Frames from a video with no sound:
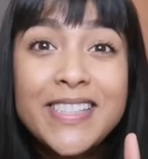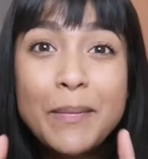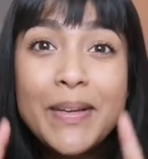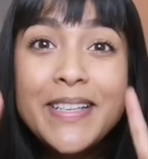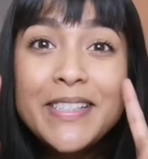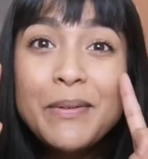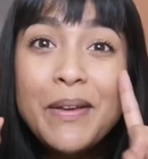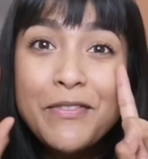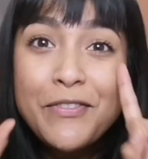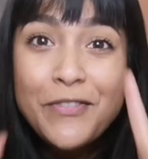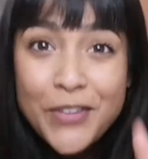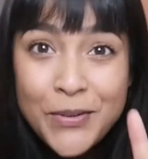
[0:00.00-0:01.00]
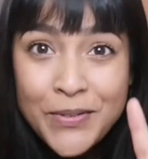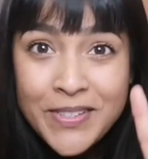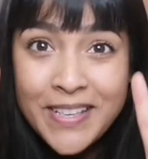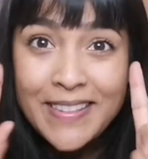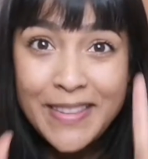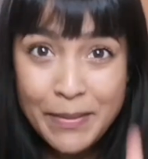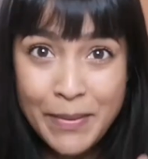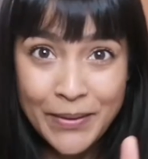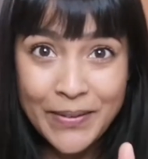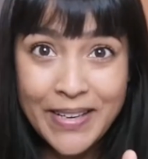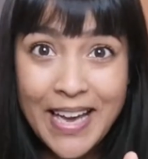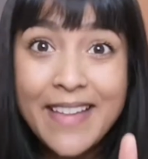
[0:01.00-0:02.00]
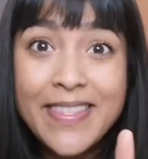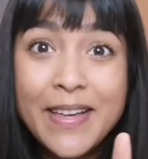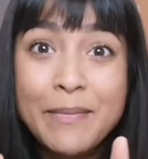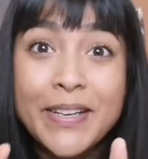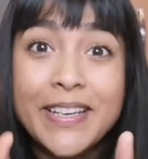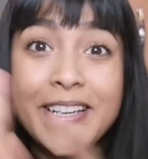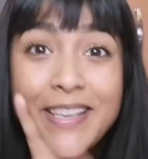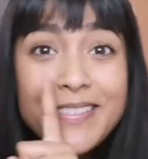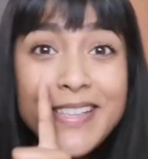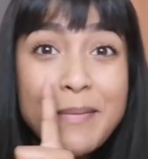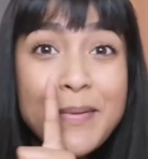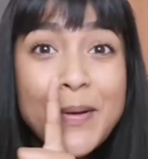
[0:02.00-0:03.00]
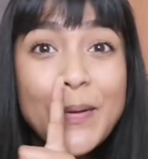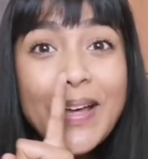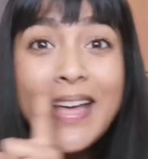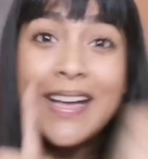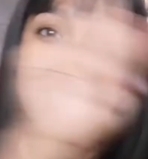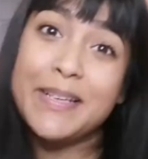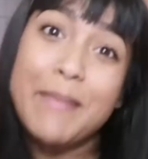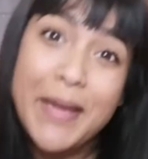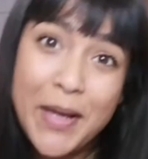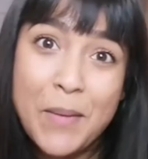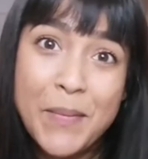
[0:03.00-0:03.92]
step is to infuse the milk, and then we're going to use that milk to make our